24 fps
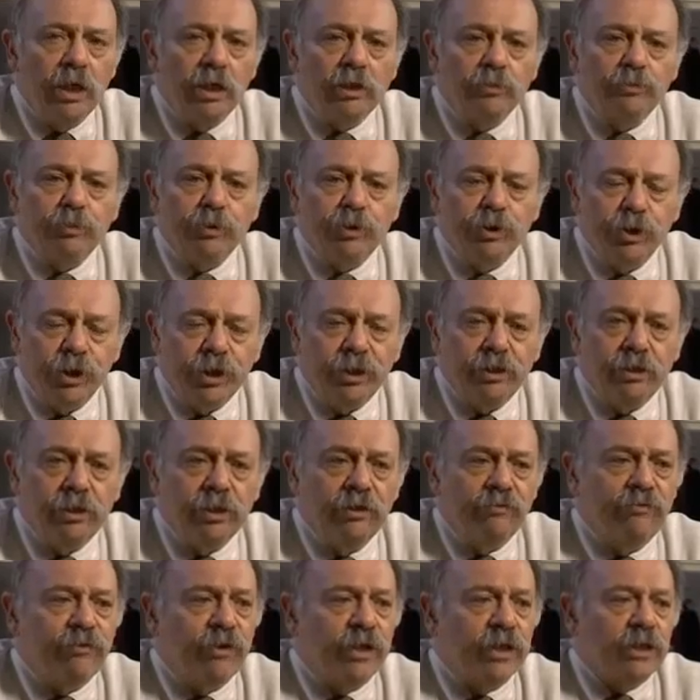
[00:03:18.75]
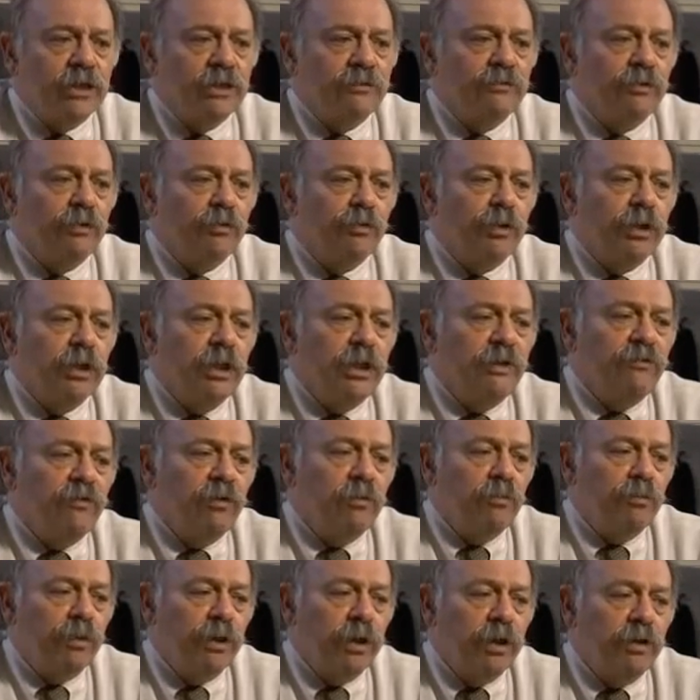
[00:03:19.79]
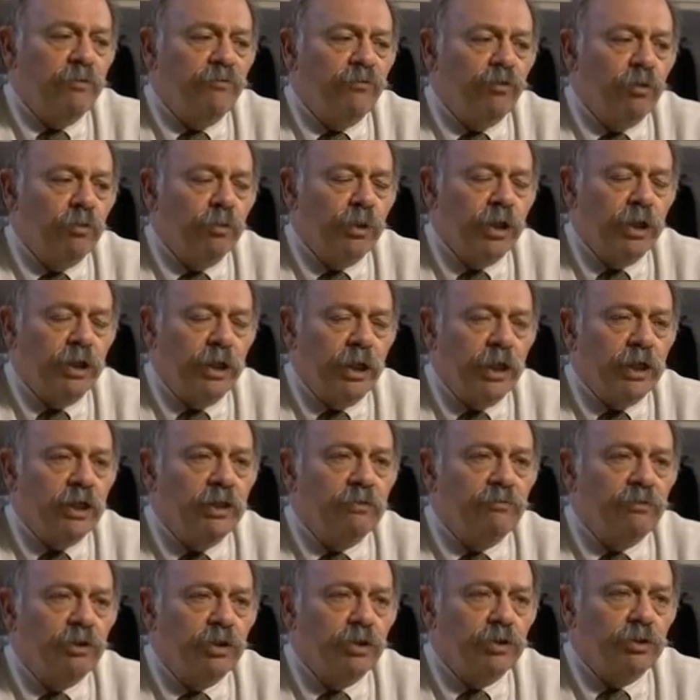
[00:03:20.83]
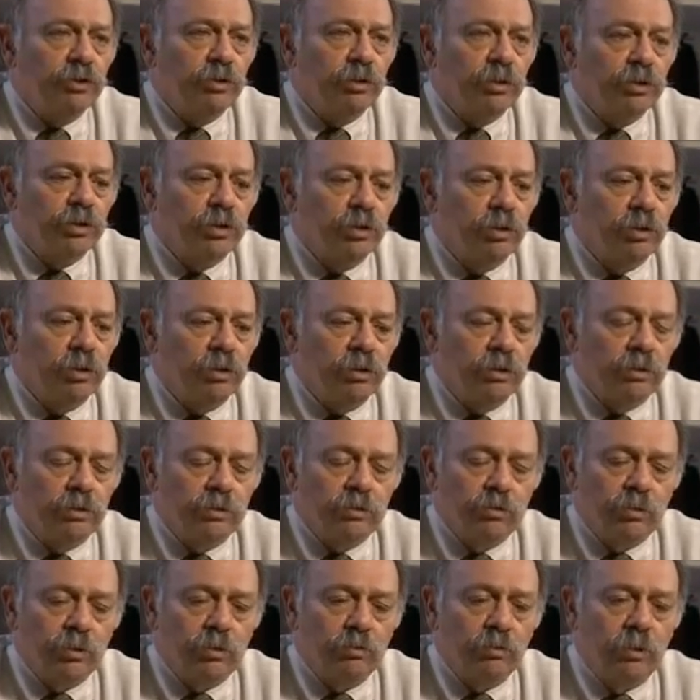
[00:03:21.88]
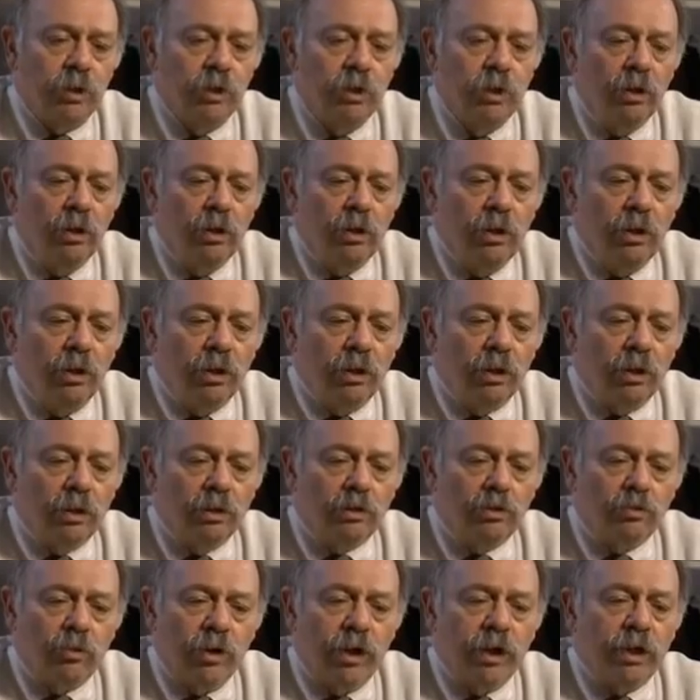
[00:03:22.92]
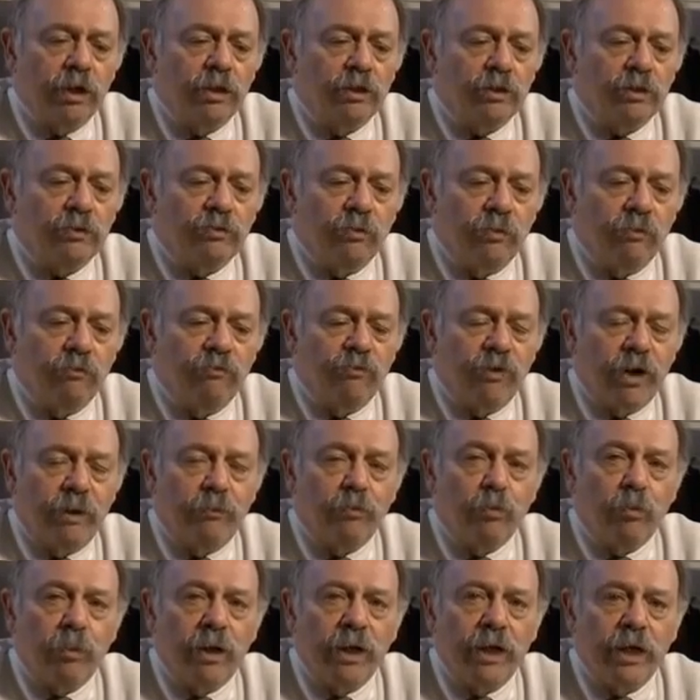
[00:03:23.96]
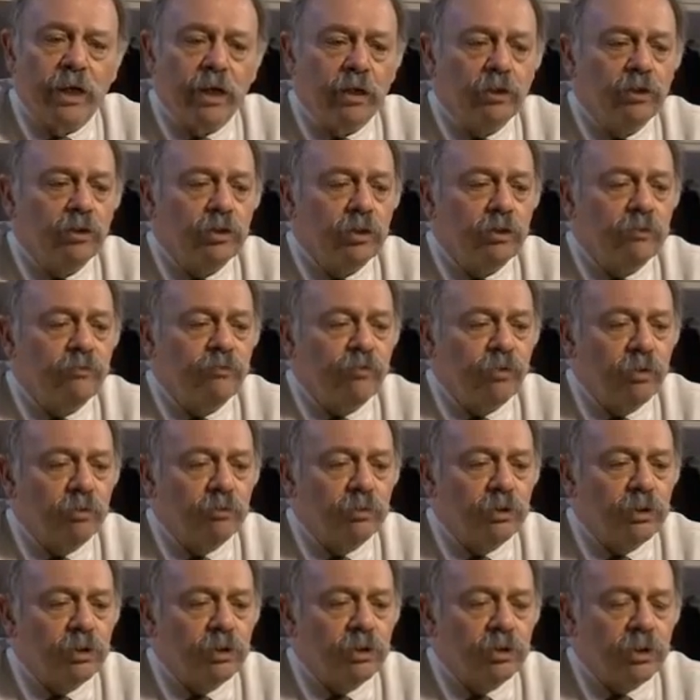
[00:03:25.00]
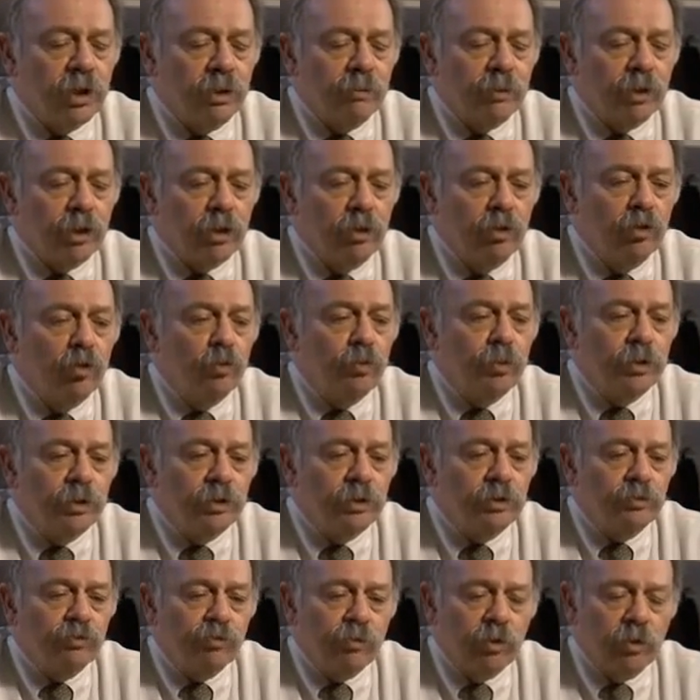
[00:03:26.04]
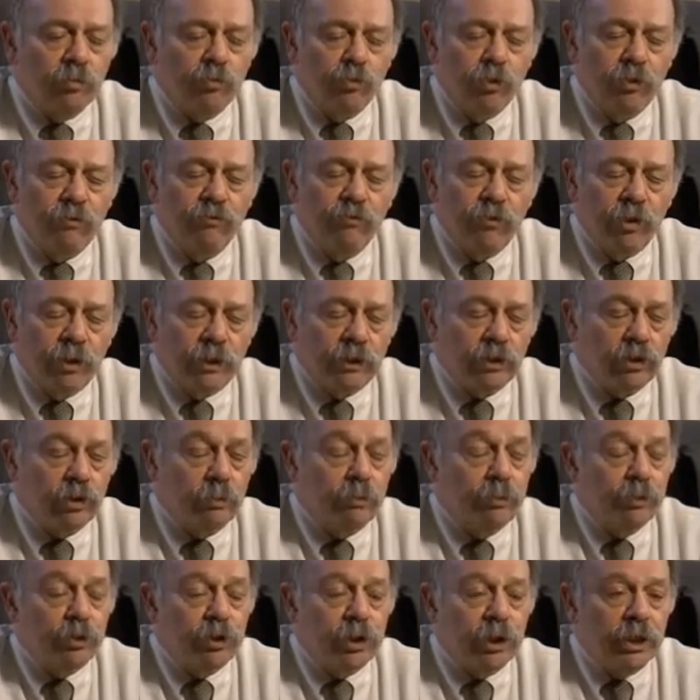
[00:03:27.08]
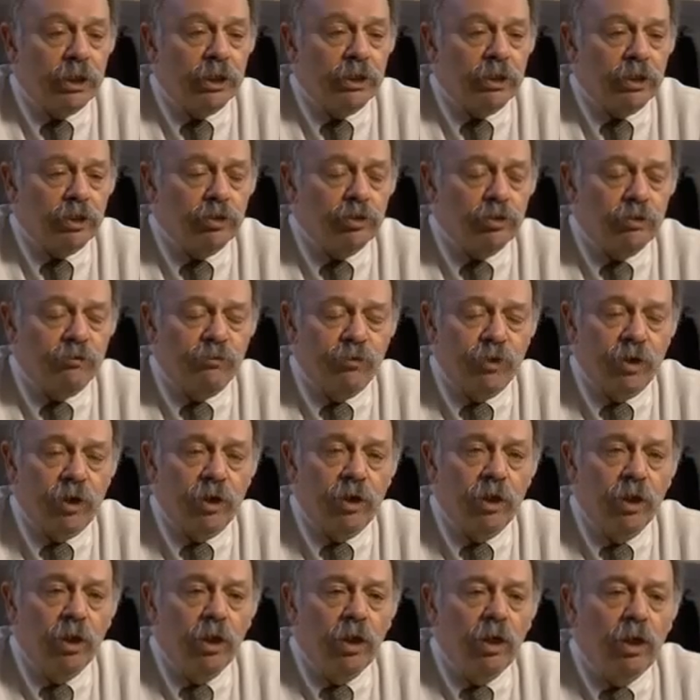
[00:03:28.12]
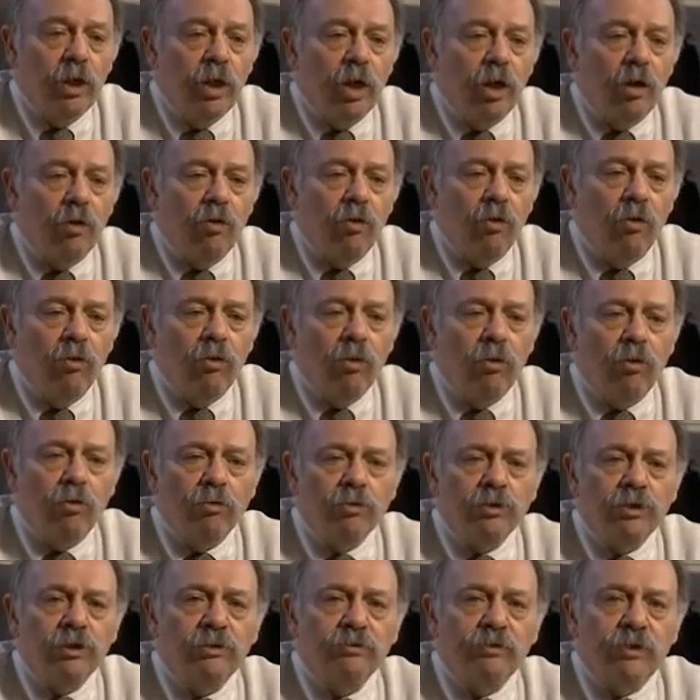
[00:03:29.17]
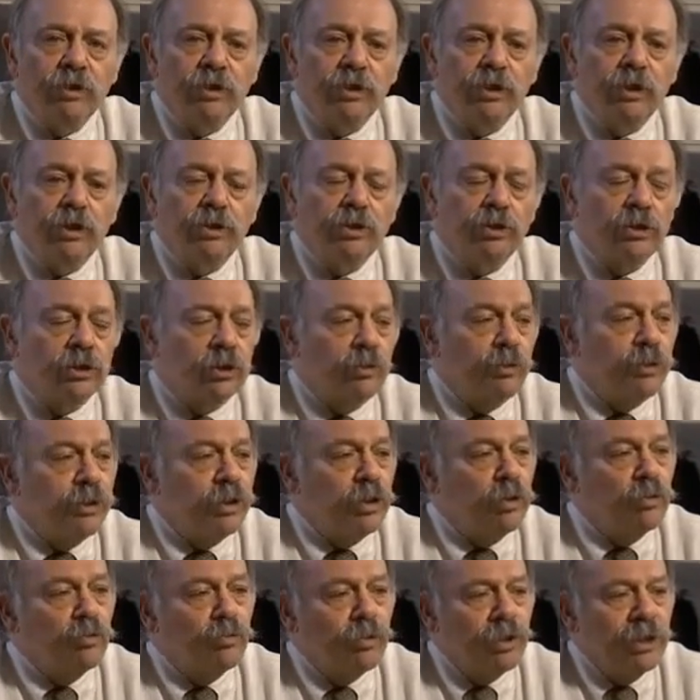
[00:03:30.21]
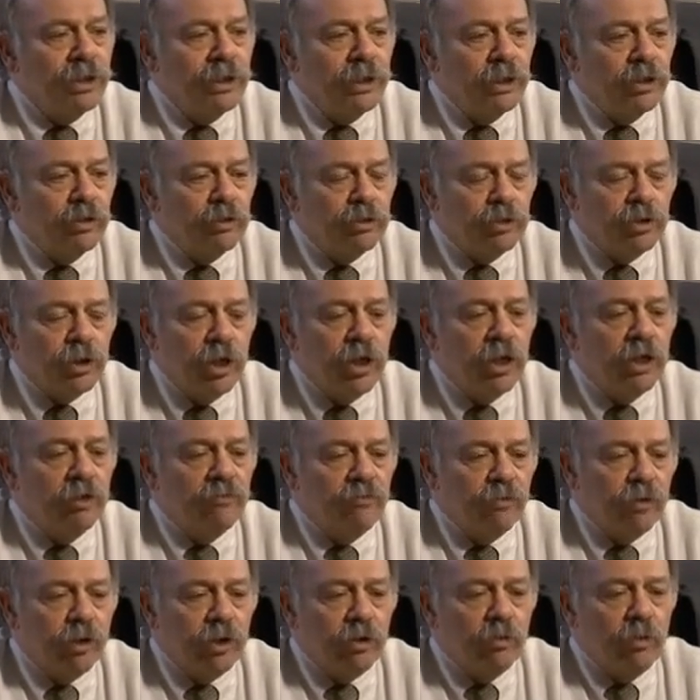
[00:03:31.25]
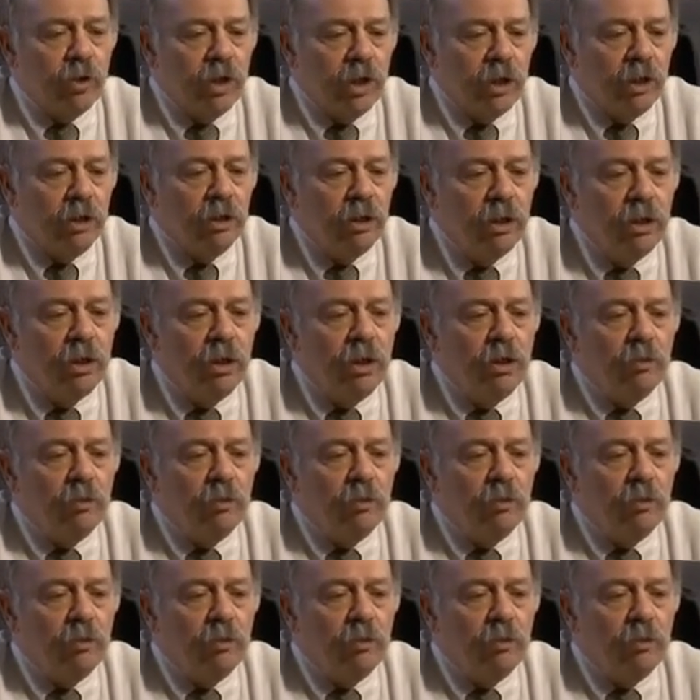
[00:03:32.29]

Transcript: It's particularly effective in relieving pain from connective tissue disorders, from arthritis, from fibromyalgia, from systemic lupus, from reflex sympathetic dystrophy, a whole host of conditions that we don't really understand very well.